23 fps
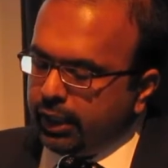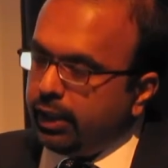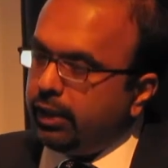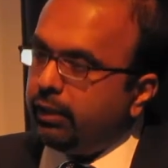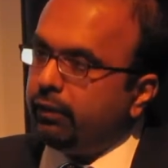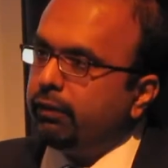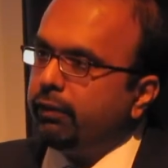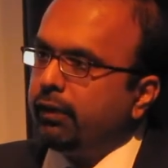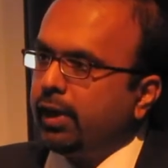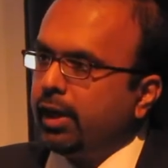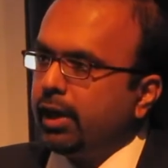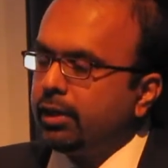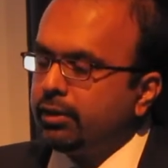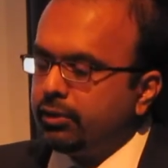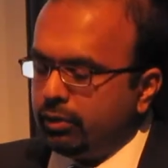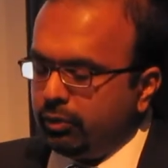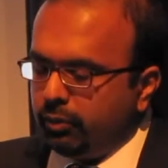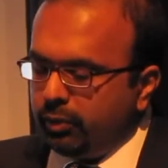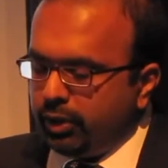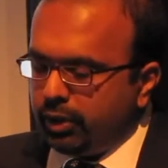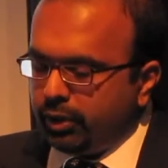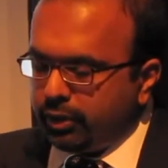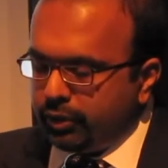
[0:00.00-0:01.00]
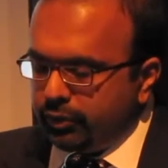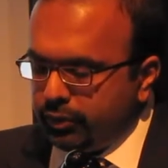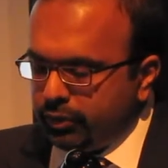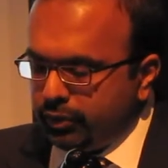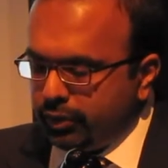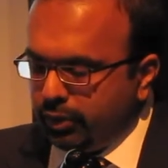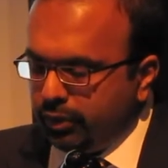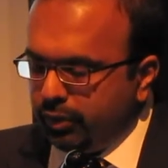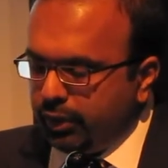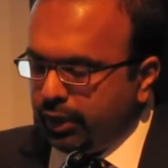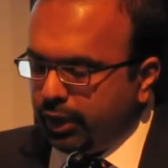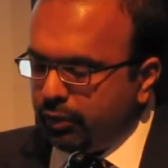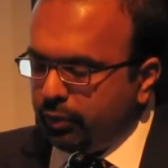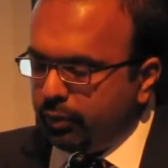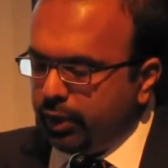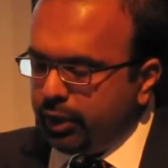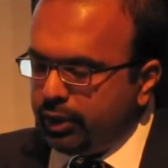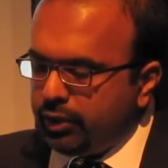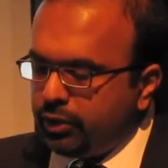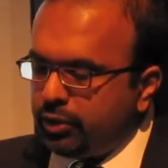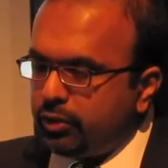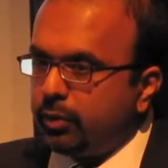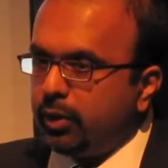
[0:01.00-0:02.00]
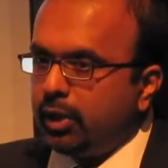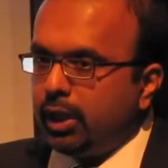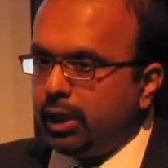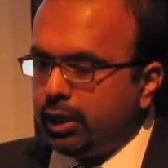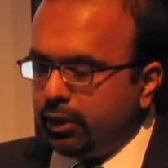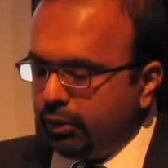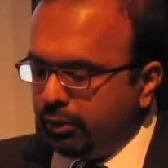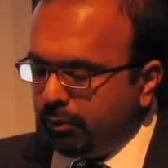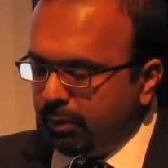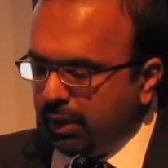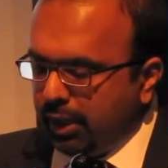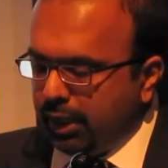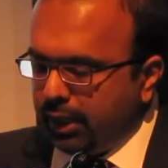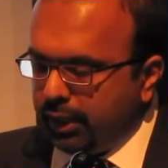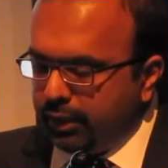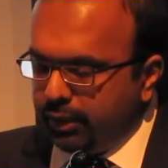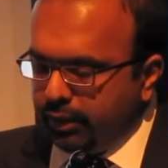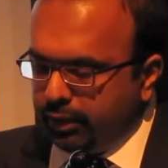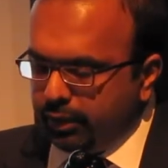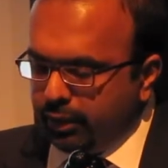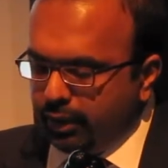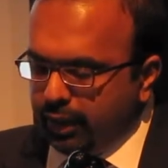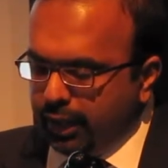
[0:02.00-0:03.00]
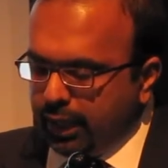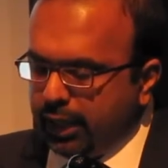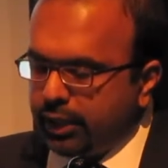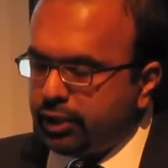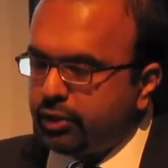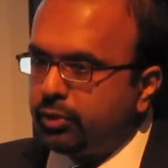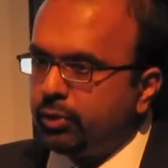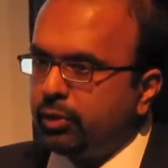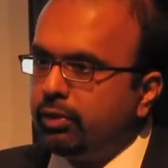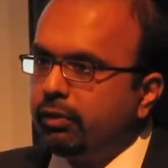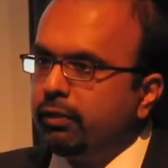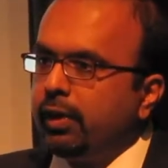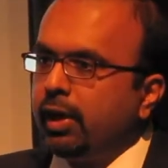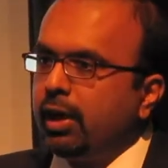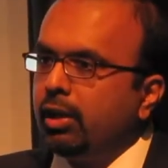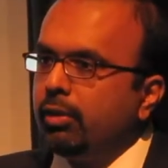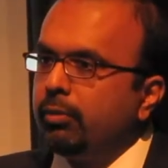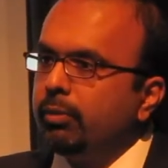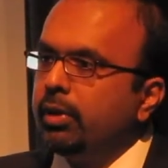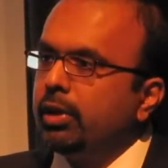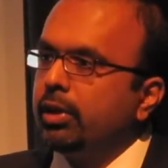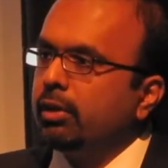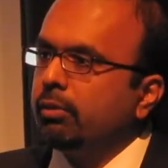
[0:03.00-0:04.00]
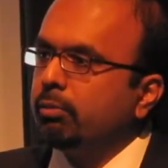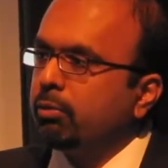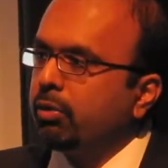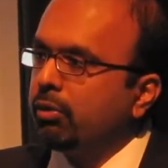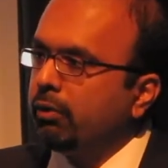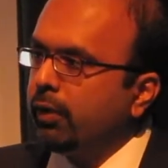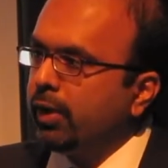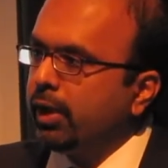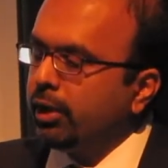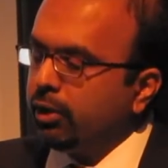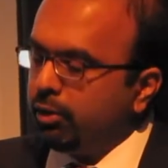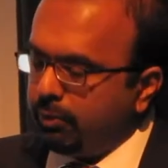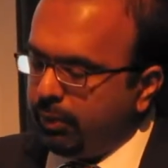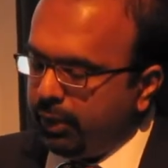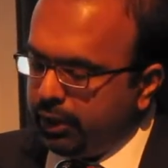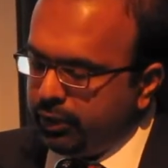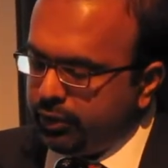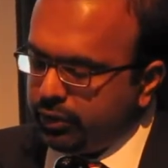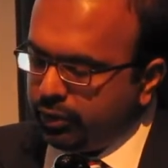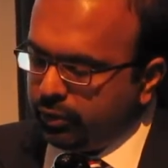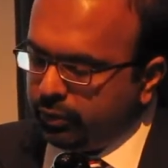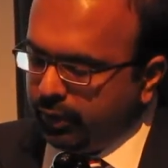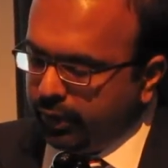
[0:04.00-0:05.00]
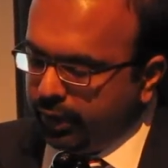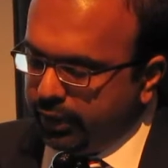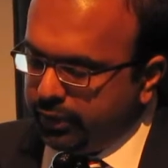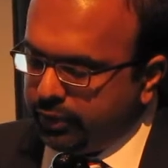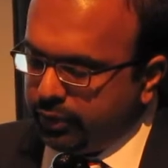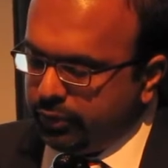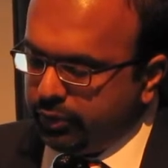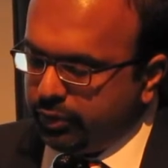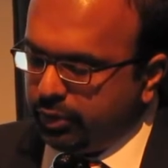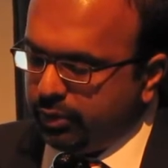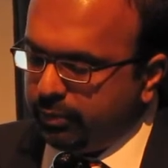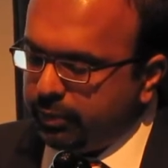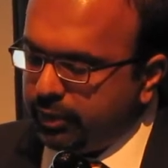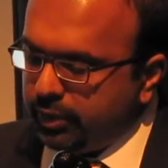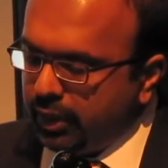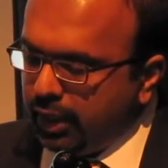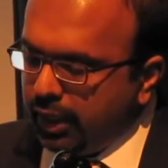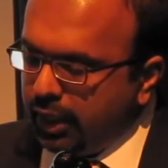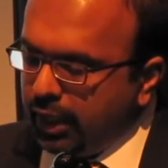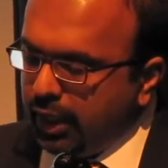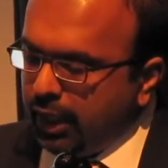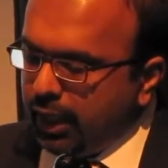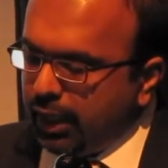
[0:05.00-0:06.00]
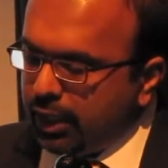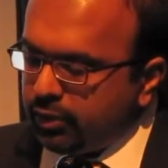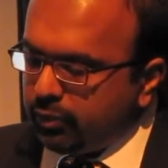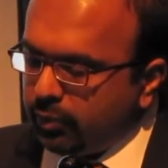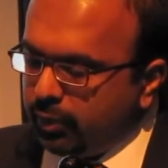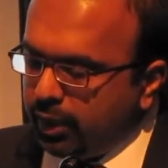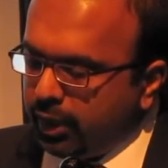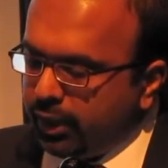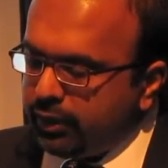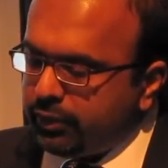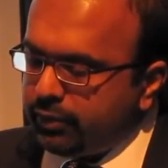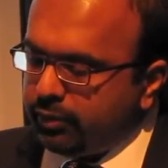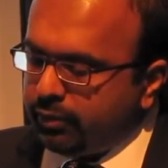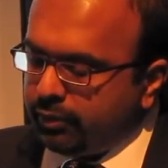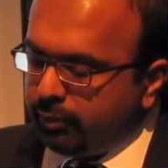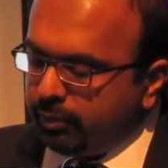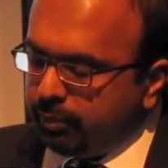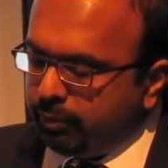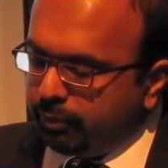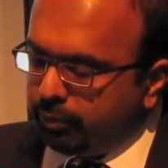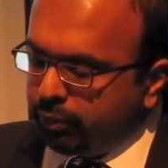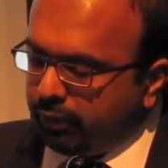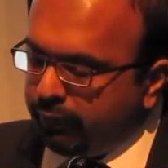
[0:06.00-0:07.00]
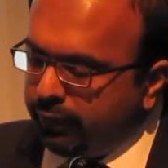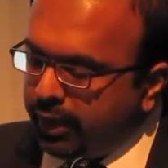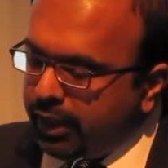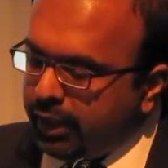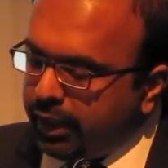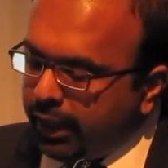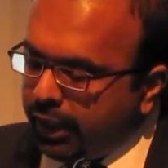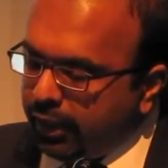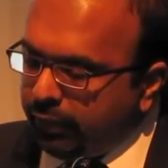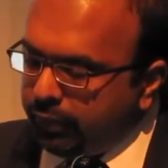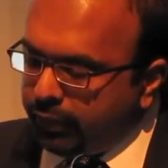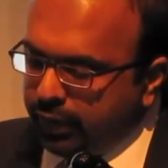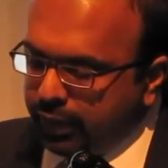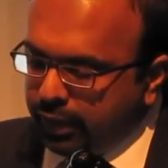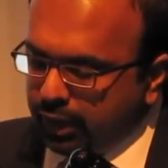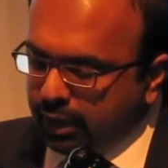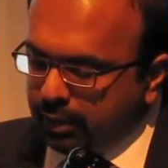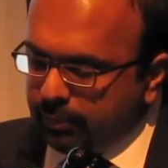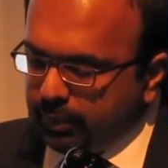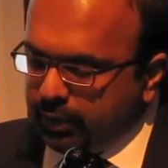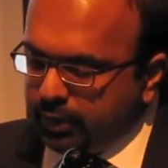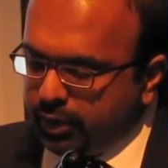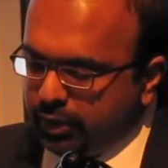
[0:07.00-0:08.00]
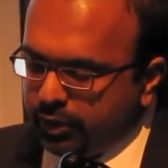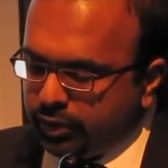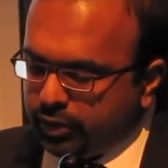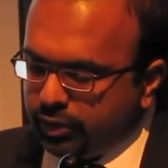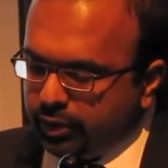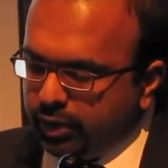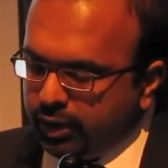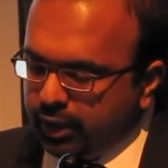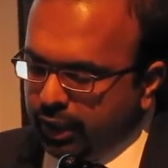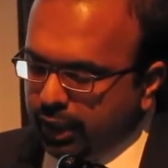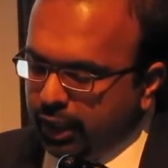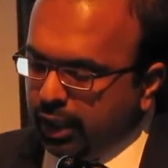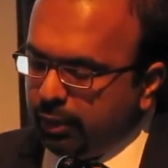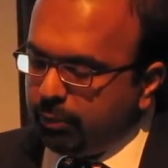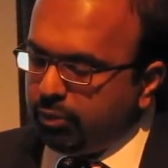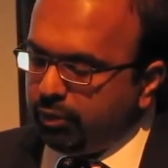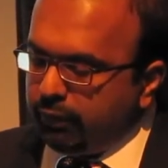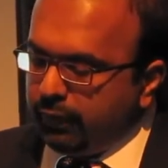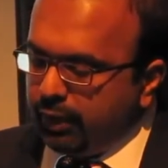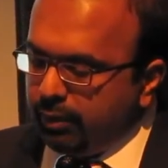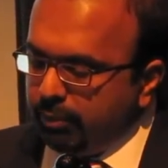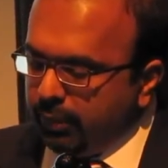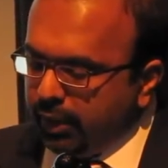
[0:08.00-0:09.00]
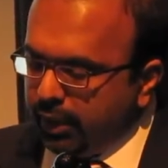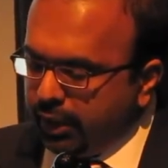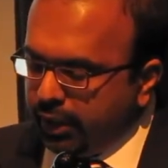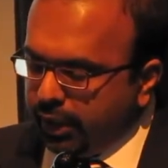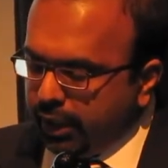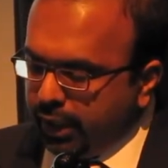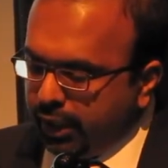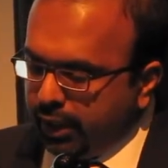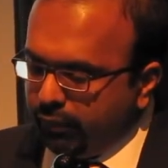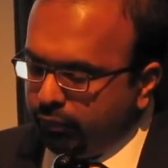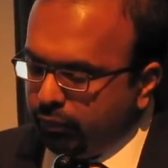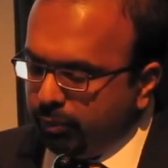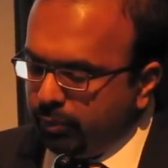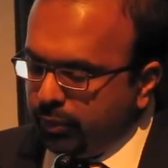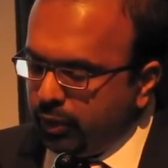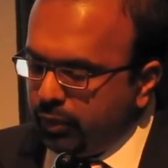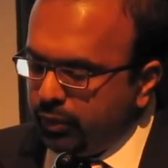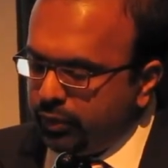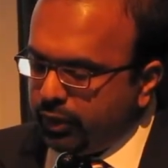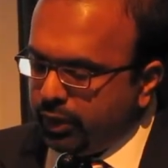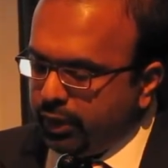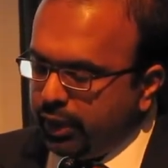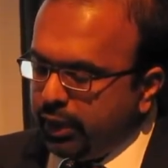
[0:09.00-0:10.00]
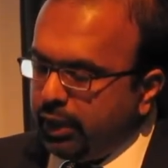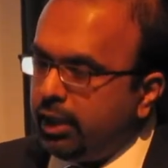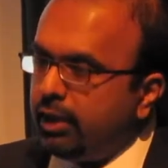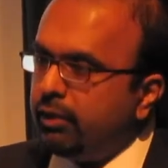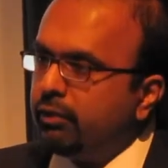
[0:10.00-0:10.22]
In fact, we are concerned that regions will undermine the natural development of provider-patient relationships, as well as prevent healthy competition and prevent Medicaid from using the